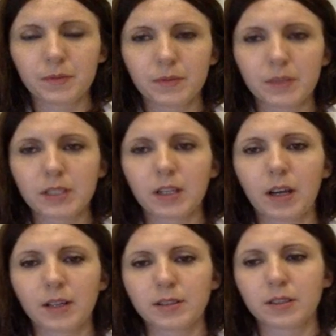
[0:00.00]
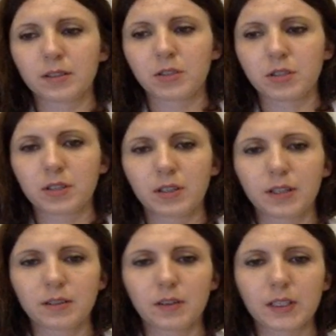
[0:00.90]
This is just
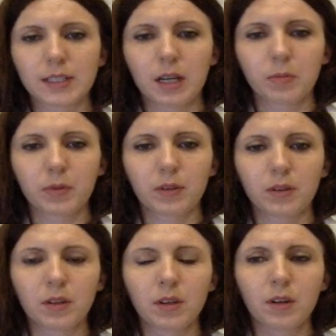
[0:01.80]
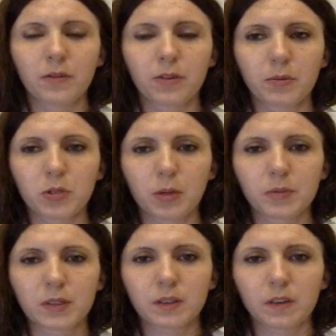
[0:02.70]
another example from
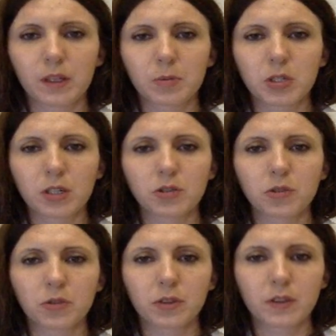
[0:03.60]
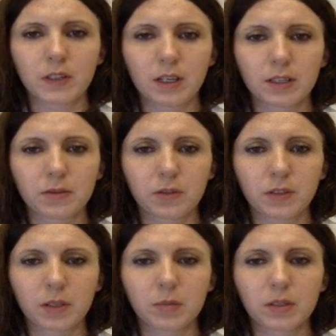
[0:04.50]
job description, junior
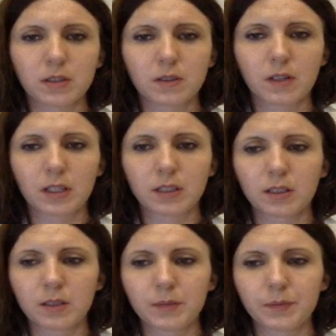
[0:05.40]
Salesforce administrator.